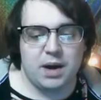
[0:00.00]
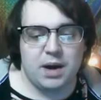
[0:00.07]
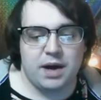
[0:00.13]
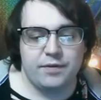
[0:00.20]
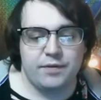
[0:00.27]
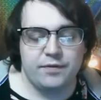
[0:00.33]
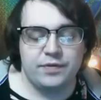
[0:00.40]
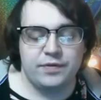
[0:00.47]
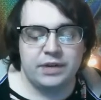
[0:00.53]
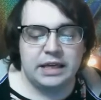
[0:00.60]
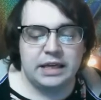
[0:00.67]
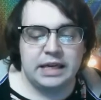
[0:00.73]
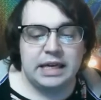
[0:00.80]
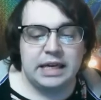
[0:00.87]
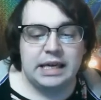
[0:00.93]
of
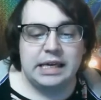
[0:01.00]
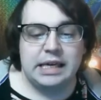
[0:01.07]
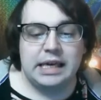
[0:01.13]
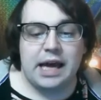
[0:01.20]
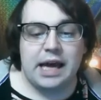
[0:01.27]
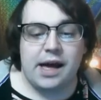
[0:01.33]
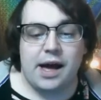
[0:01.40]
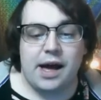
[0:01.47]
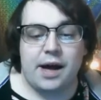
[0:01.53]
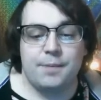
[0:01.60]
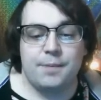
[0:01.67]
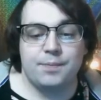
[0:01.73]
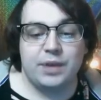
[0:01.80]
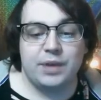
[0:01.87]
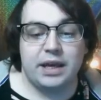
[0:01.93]

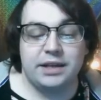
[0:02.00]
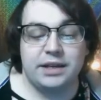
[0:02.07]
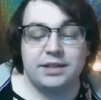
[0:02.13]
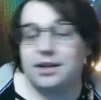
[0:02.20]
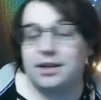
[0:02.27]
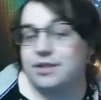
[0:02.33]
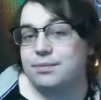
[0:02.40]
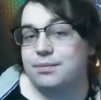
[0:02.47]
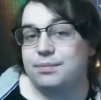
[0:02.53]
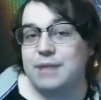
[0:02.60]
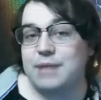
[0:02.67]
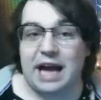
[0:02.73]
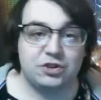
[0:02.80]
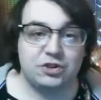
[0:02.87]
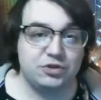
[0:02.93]
it doesn't
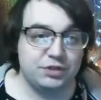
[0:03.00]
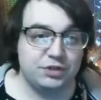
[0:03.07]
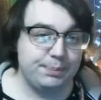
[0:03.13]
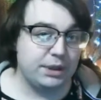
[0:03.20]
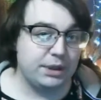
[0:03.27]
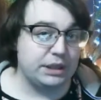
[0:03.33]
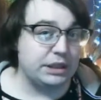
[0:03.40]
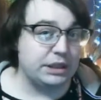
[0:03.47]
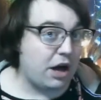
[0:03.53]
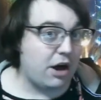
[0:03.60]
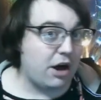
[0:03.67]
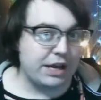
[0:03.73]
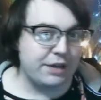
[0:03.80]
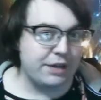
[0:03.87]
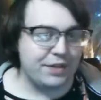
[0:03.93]
actually
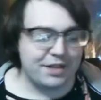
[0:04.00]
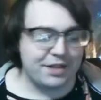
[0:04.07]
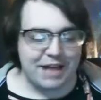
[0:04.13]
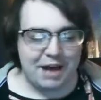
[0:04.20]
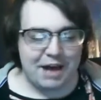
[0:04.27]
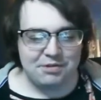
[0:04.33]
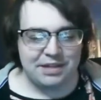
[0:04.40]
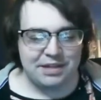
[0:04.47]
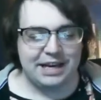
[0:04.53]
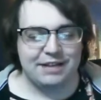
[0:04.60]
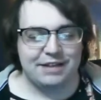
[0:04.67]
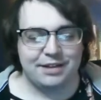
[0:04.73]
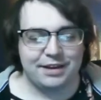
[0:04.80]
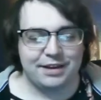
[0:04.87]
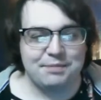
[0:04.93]
belong in this house. It
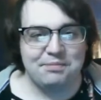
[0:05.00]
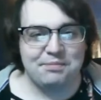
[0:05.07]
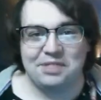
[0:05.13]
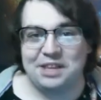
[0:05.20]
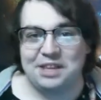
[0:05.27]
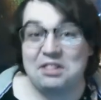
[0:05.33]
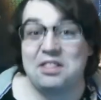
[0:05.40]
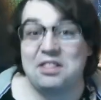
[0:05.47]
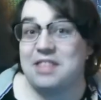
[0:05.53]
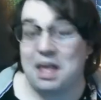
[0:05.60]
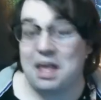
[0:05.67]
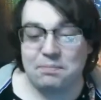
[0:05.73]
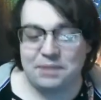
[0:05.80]
is a complete set